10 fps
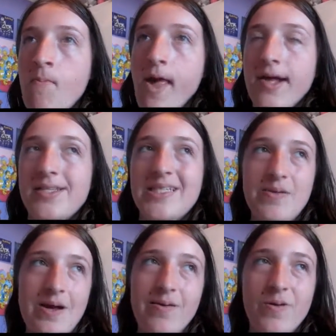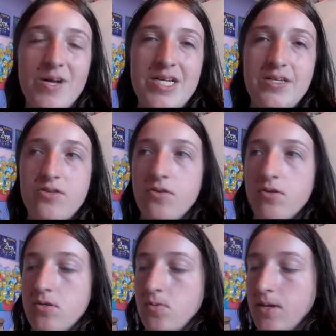I still haven't got any
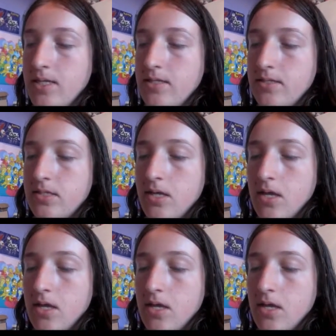stronger ones.